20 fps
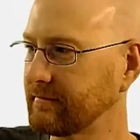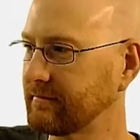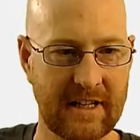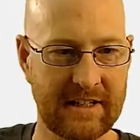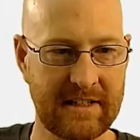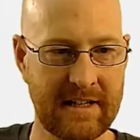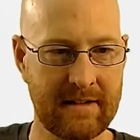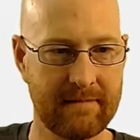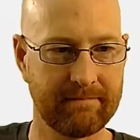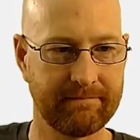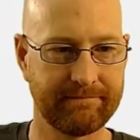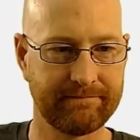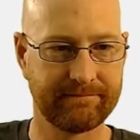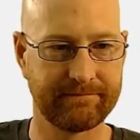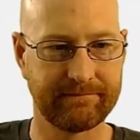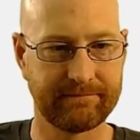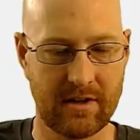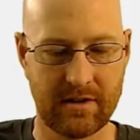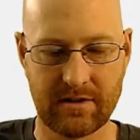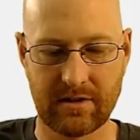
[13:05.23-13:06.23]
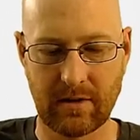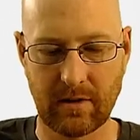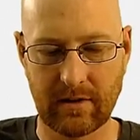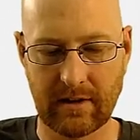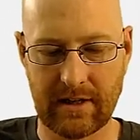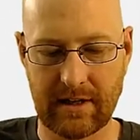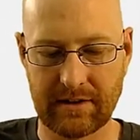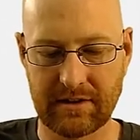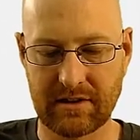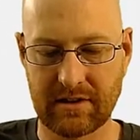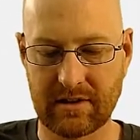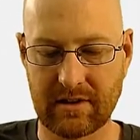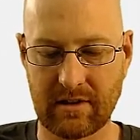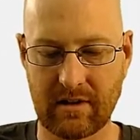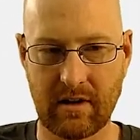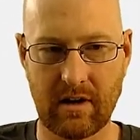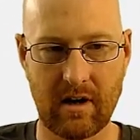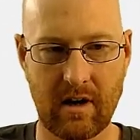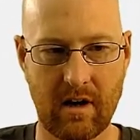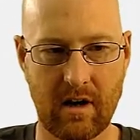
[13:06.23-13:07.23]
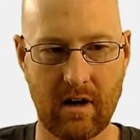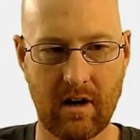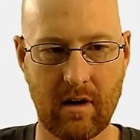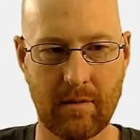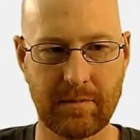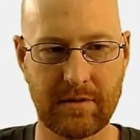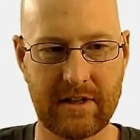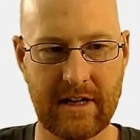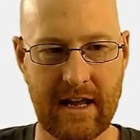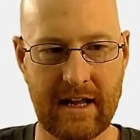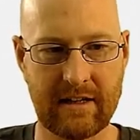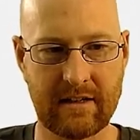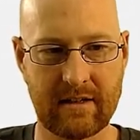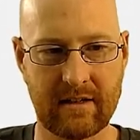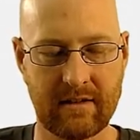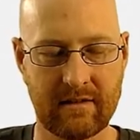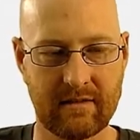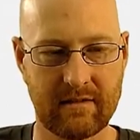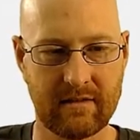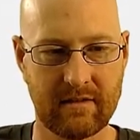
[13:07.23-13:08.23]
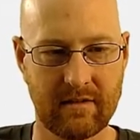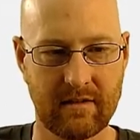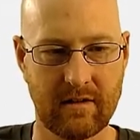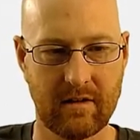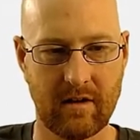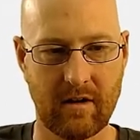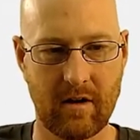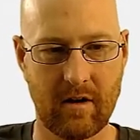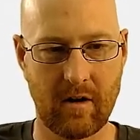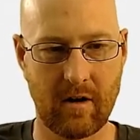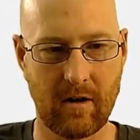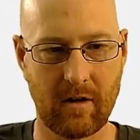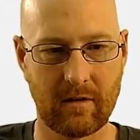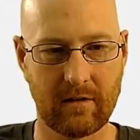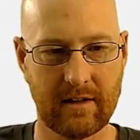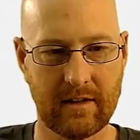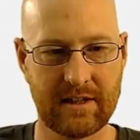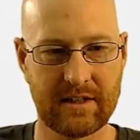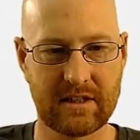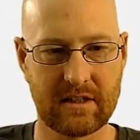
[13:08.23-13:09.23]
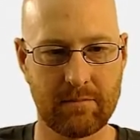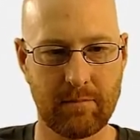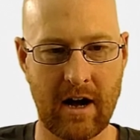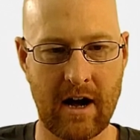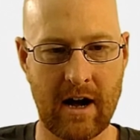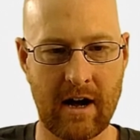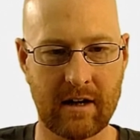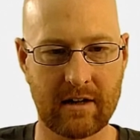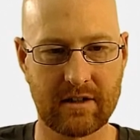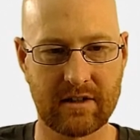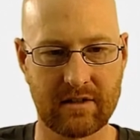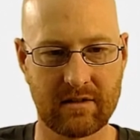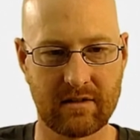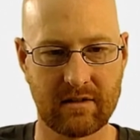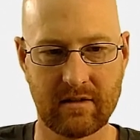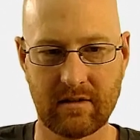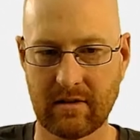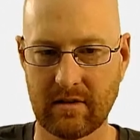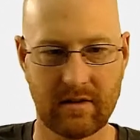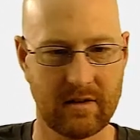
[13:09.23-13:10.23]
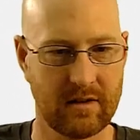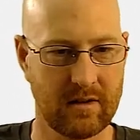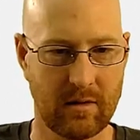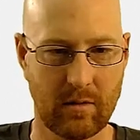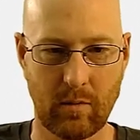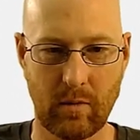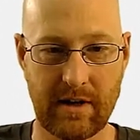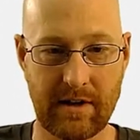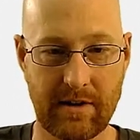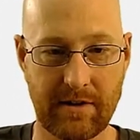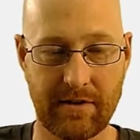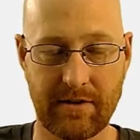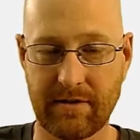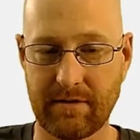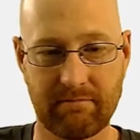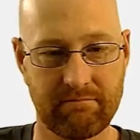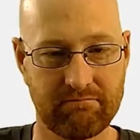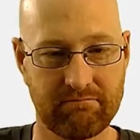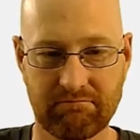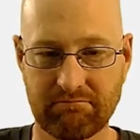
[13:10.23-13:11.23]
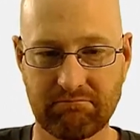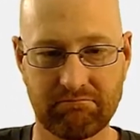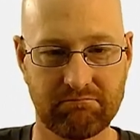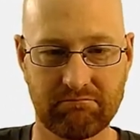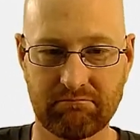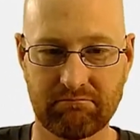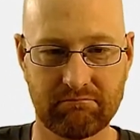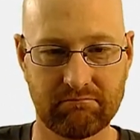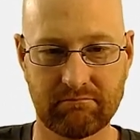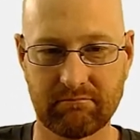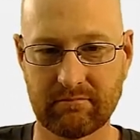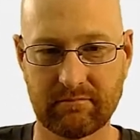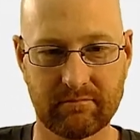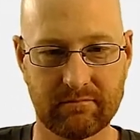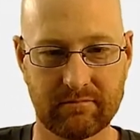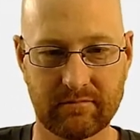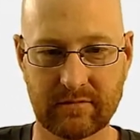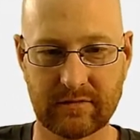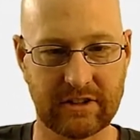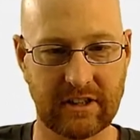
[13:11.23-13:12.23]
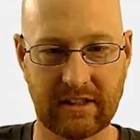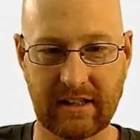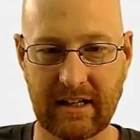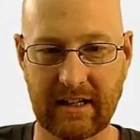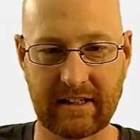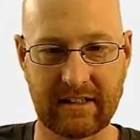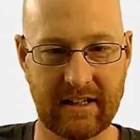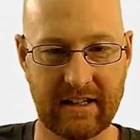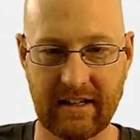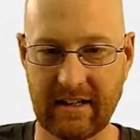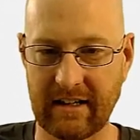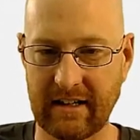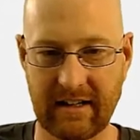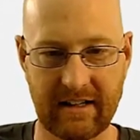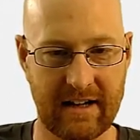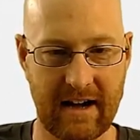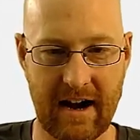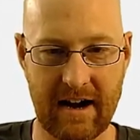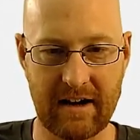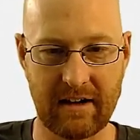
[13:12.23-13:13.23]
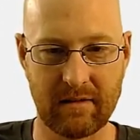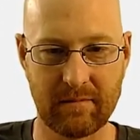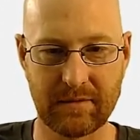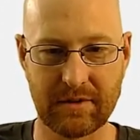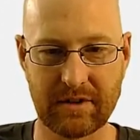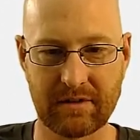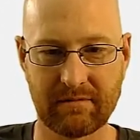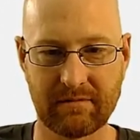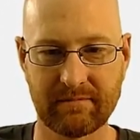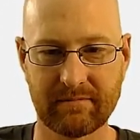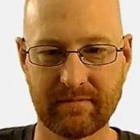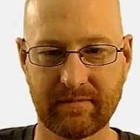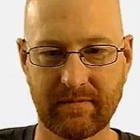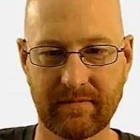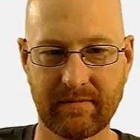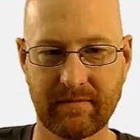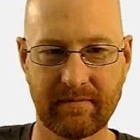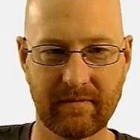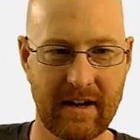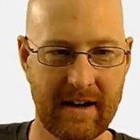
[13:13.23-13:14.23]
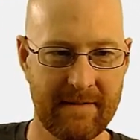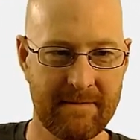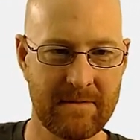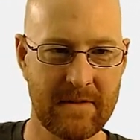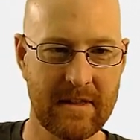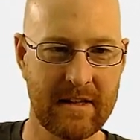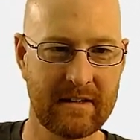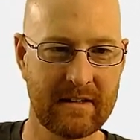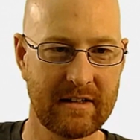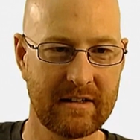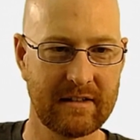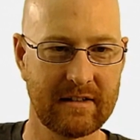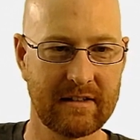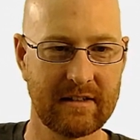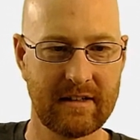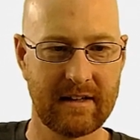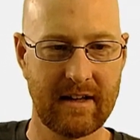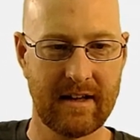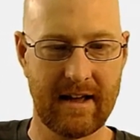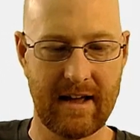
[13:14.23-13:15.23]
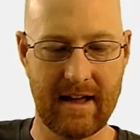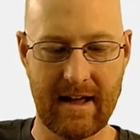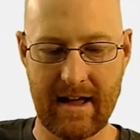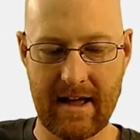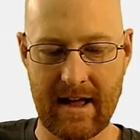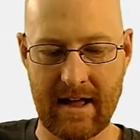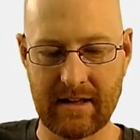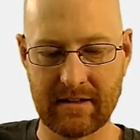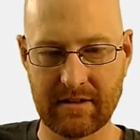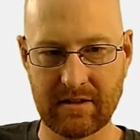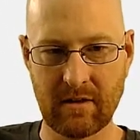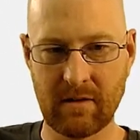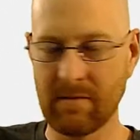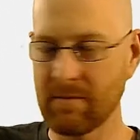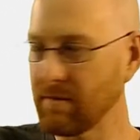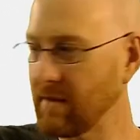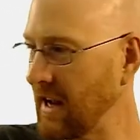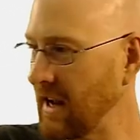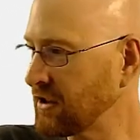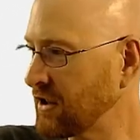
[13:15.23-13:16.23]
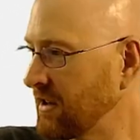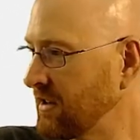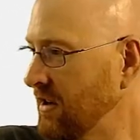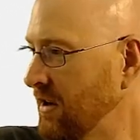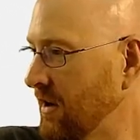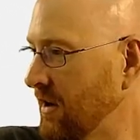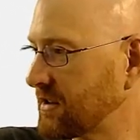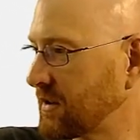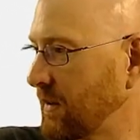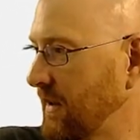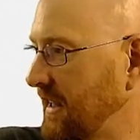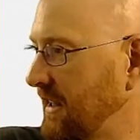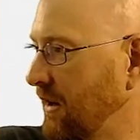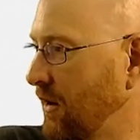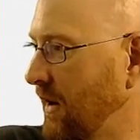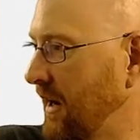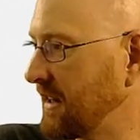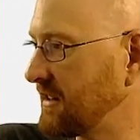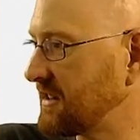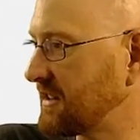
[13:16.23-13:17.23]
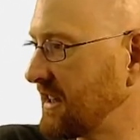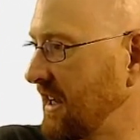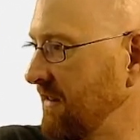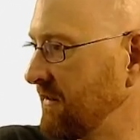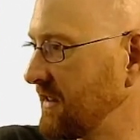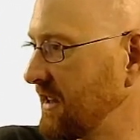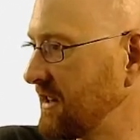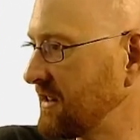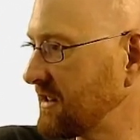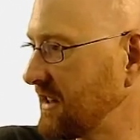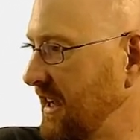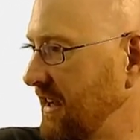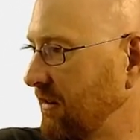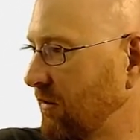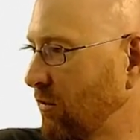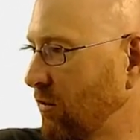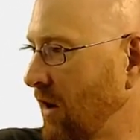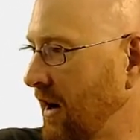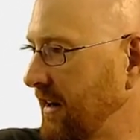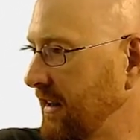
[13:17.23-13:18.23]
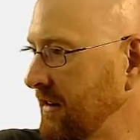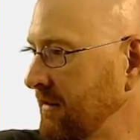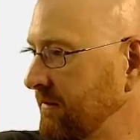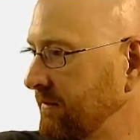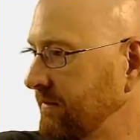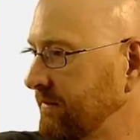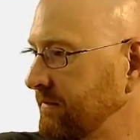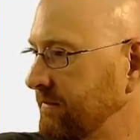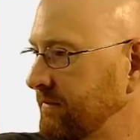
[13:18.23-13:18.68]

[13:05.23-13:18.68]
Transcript: That's it. So let's update our list box with selected items, right? And so that should do it. So we can go ahead and save this and run it.